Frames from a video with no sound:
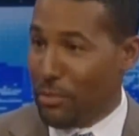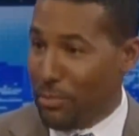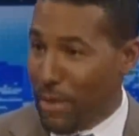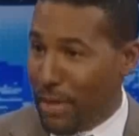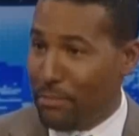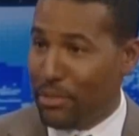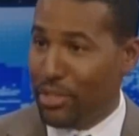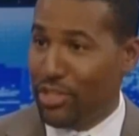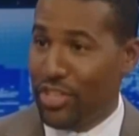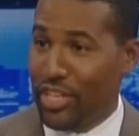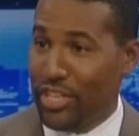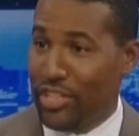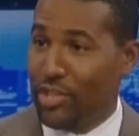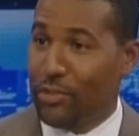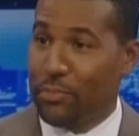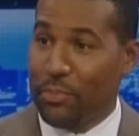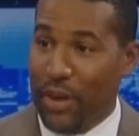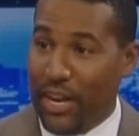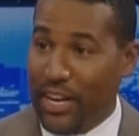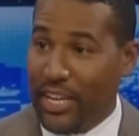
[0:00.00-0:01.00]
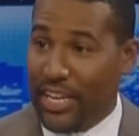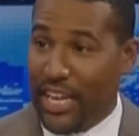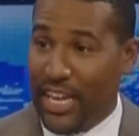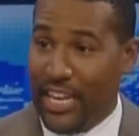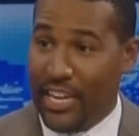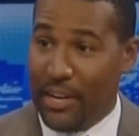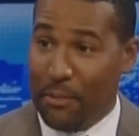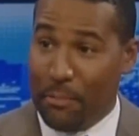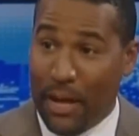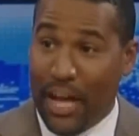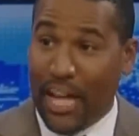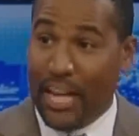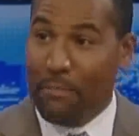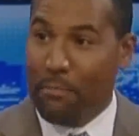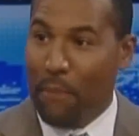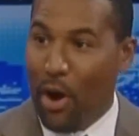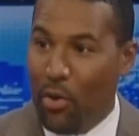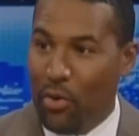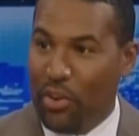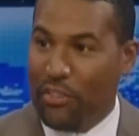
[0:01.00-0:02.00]
remember, Judge, it's predicated
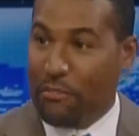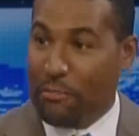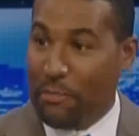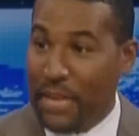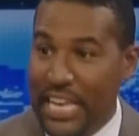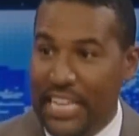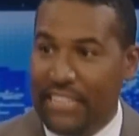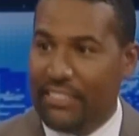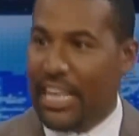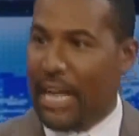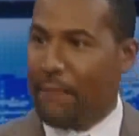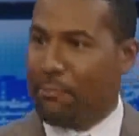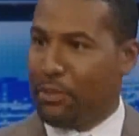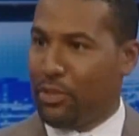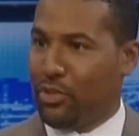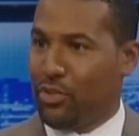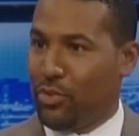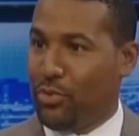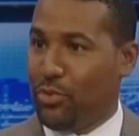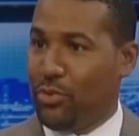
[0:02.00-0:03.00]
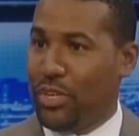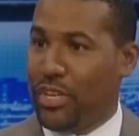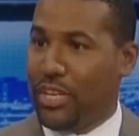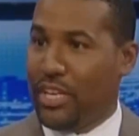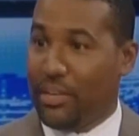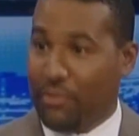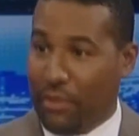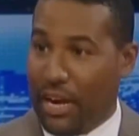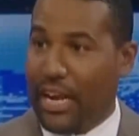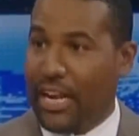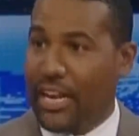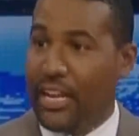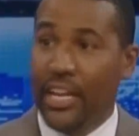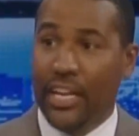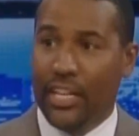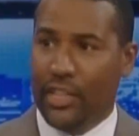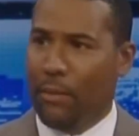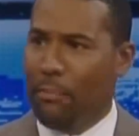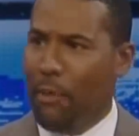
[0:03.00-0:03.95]
upon motive, means opportunity, right?